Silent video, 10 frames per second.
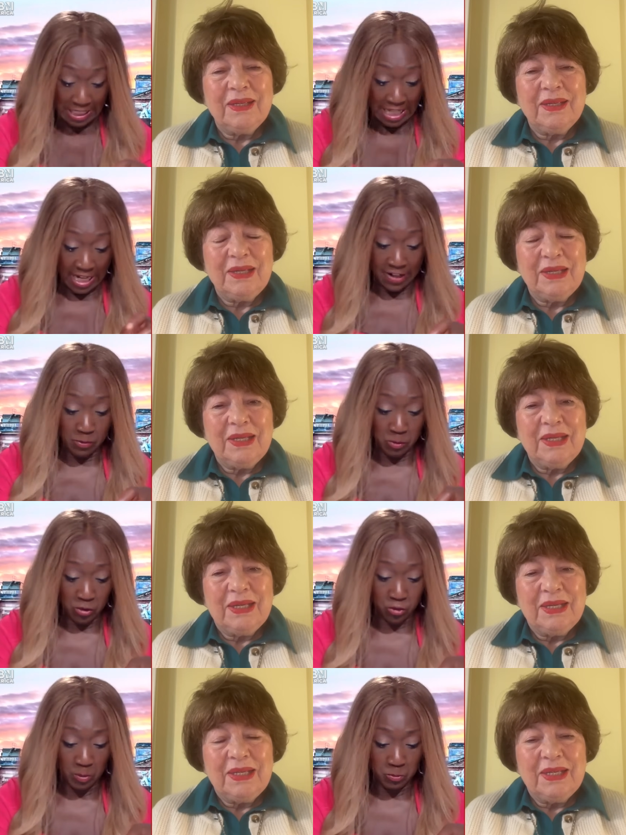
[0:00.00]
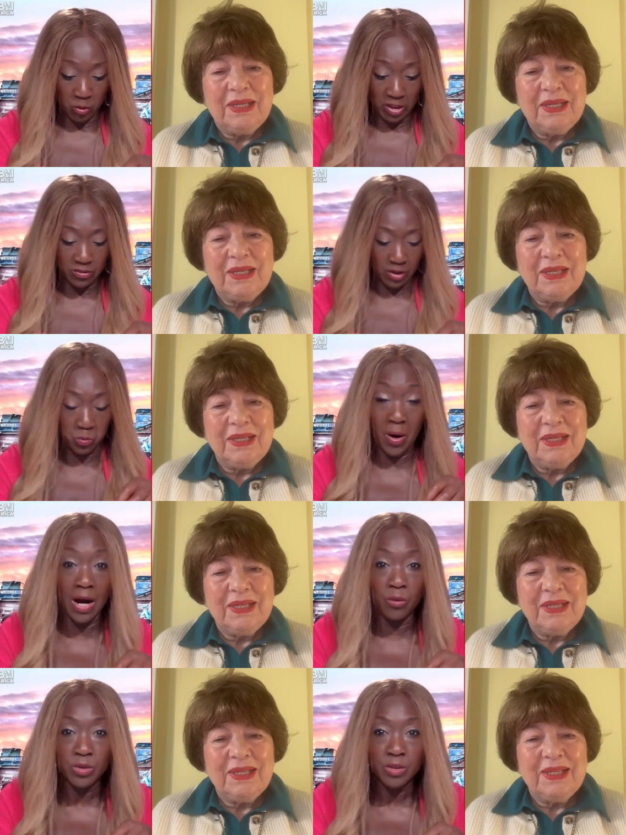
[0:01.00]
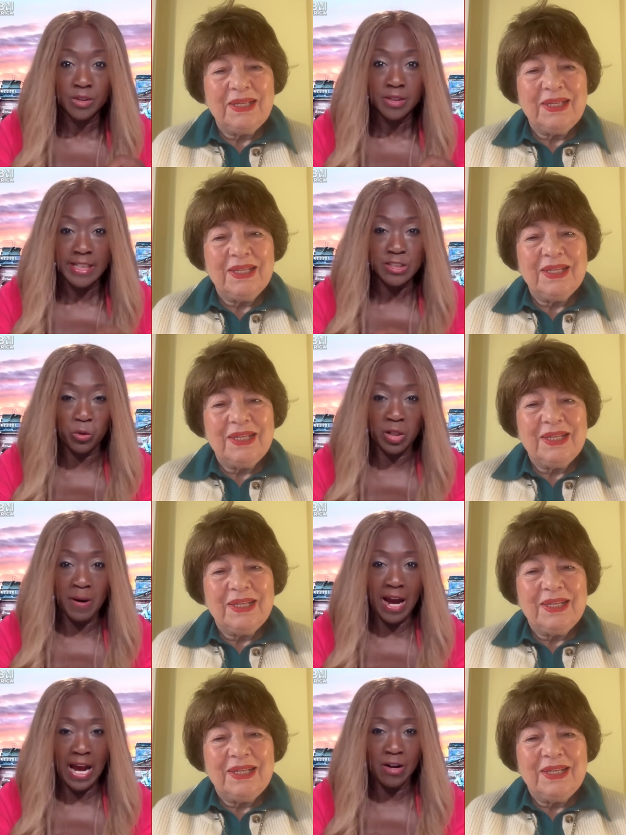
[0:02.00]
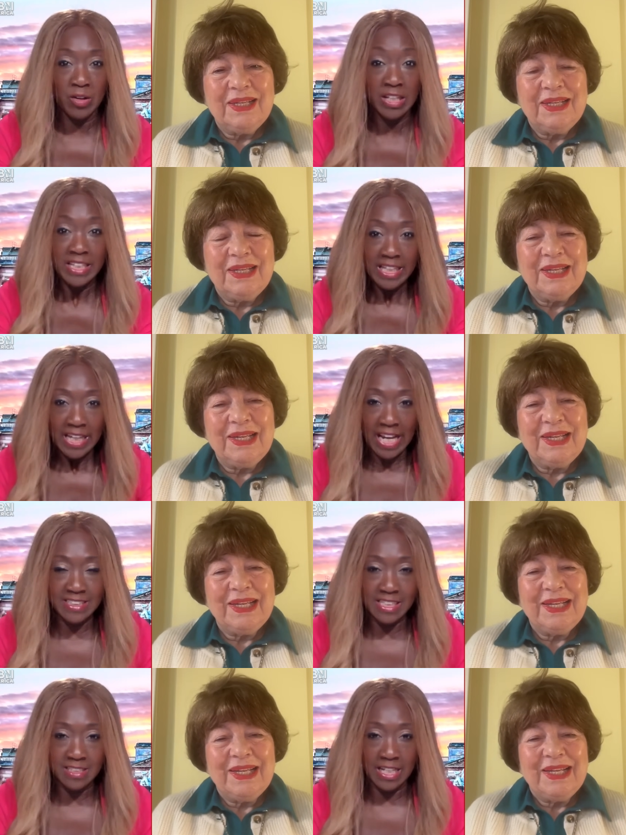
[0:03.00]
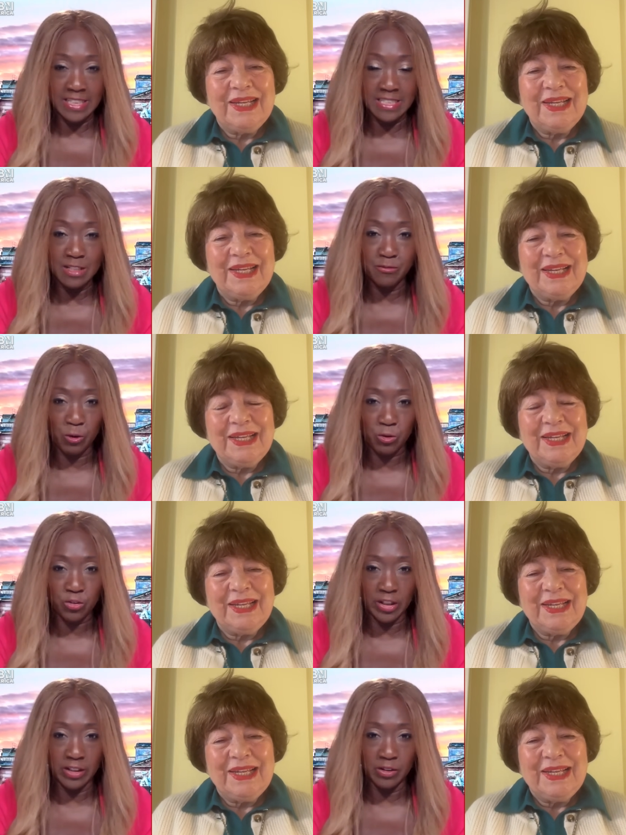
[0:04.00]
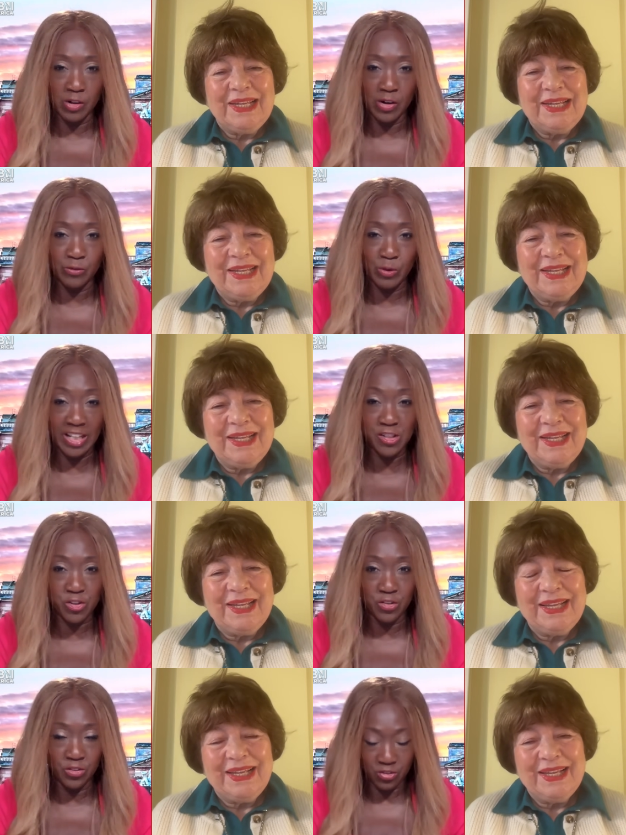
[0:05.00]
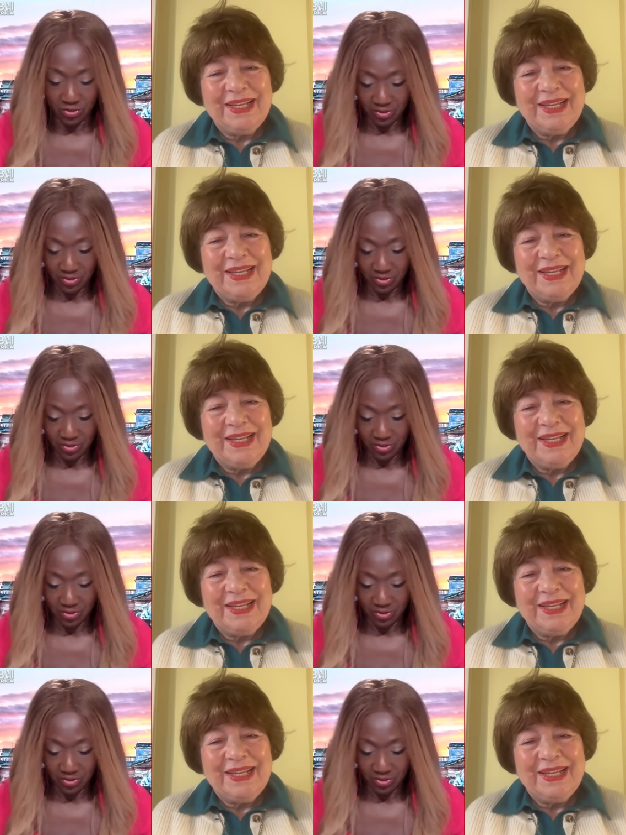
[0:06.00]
Speaker 1: and everybody's jumped on it and says, wow, he's talking about Harry. Is this a defrosting of relations?